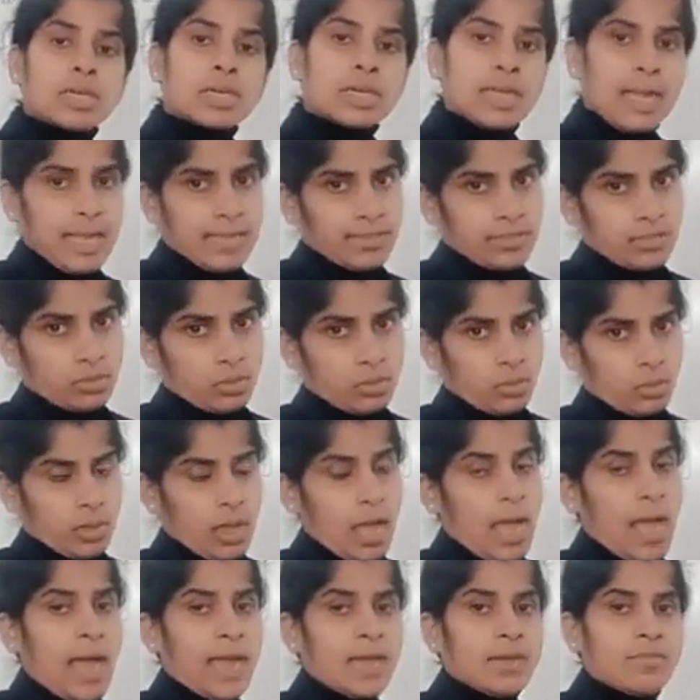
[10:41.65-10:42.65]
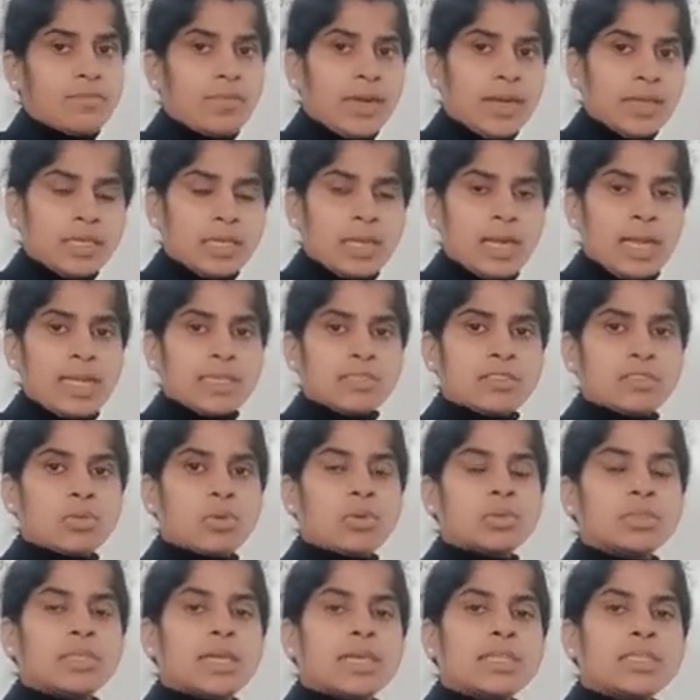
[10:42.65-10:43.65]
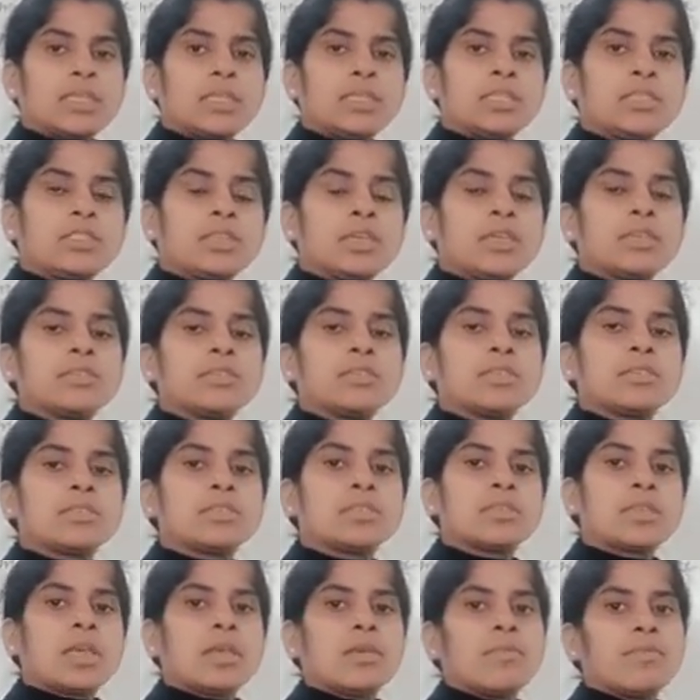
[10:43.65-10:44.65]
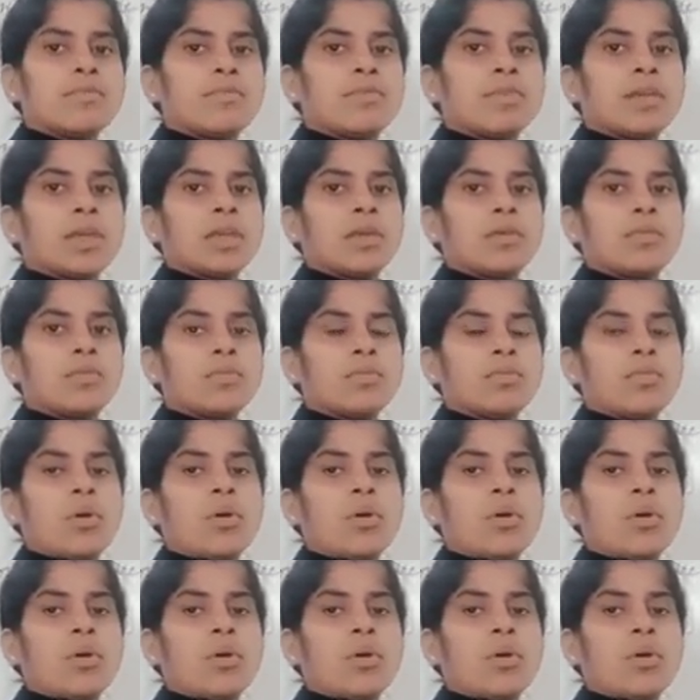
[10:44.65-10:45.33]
glass rod and one glass rod that he turned the same way,